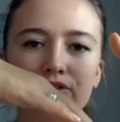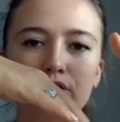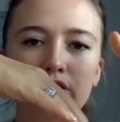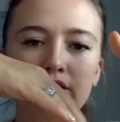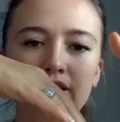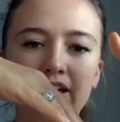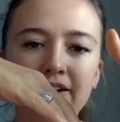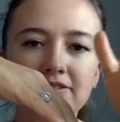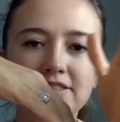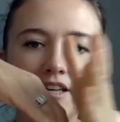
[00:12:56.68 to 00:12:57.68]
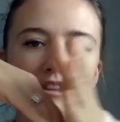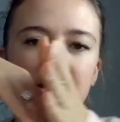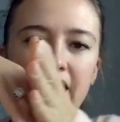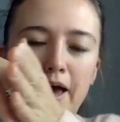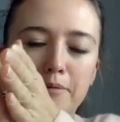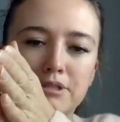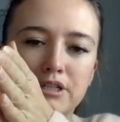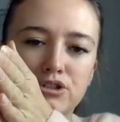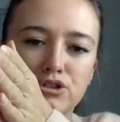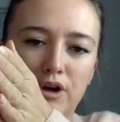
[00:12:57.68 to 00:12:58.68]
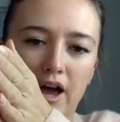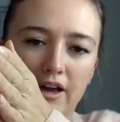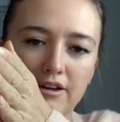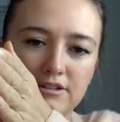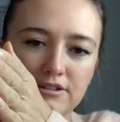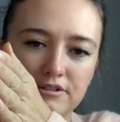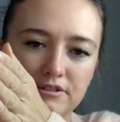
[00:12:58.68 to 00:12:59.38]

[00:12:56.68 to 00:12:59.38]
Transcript: floor lifts and the abs contract.